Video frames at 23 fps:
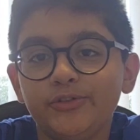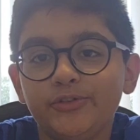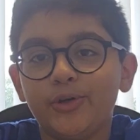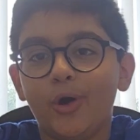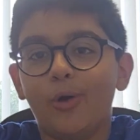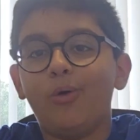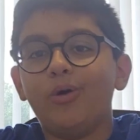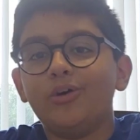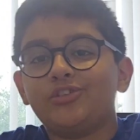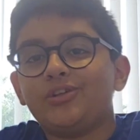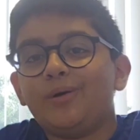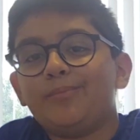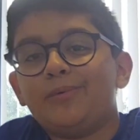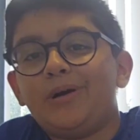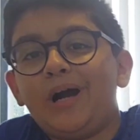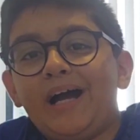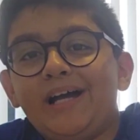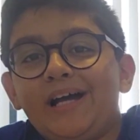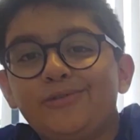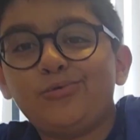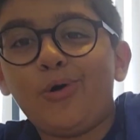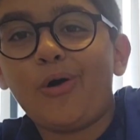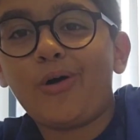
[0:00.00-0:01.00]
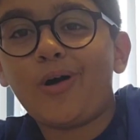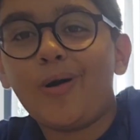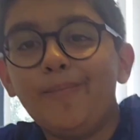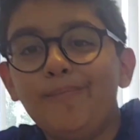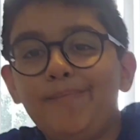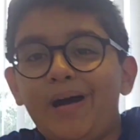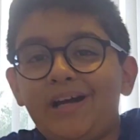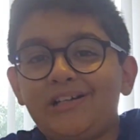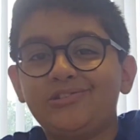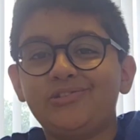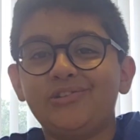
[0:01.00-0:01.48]
Yo, what's up guys, welcome
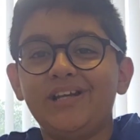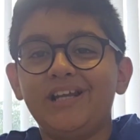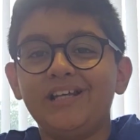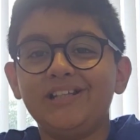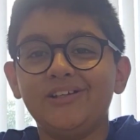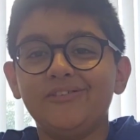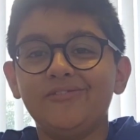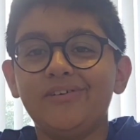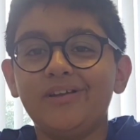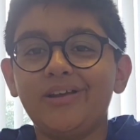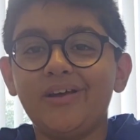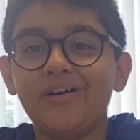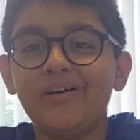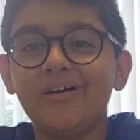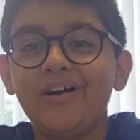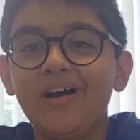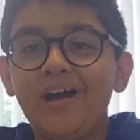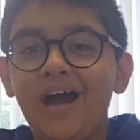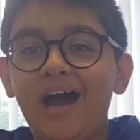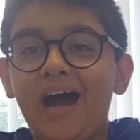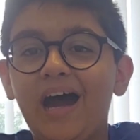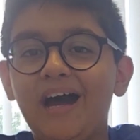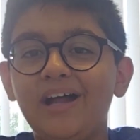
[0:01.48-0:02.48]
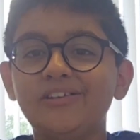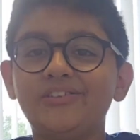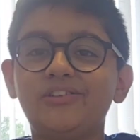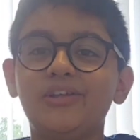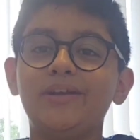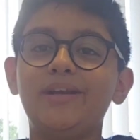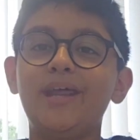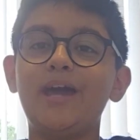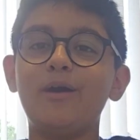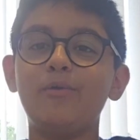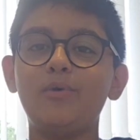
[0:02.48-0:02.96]
back to another video, and
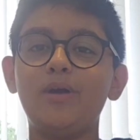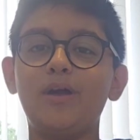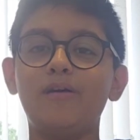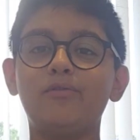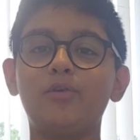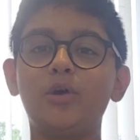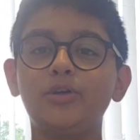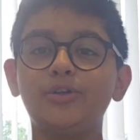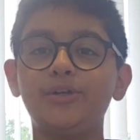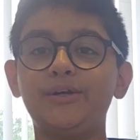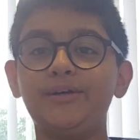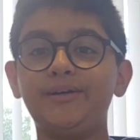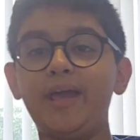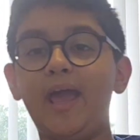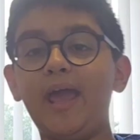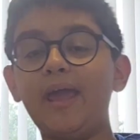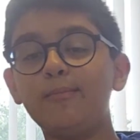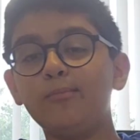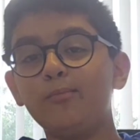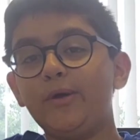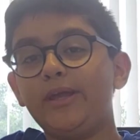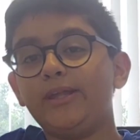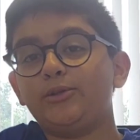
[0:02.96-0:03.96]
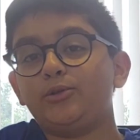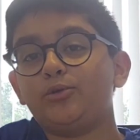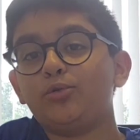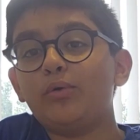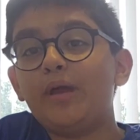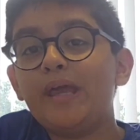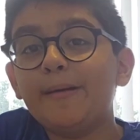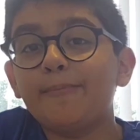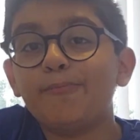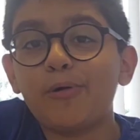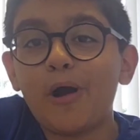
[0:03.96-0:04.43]
today we have got the Game Week
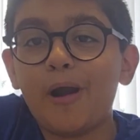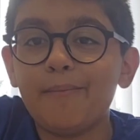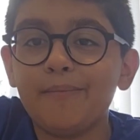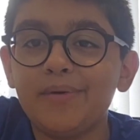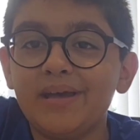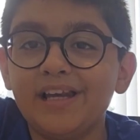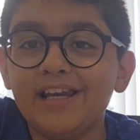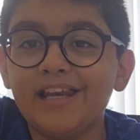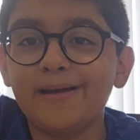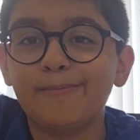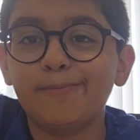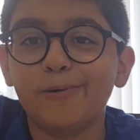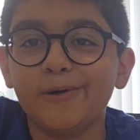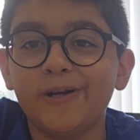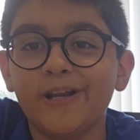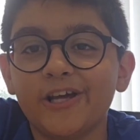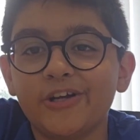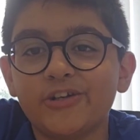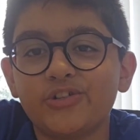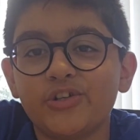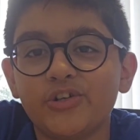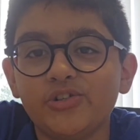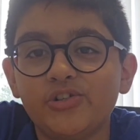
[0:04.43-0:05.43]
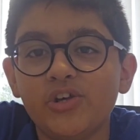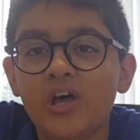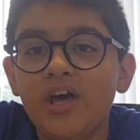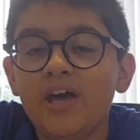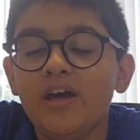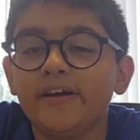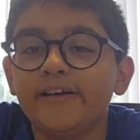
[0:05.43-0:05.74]
3 Premier League predictions.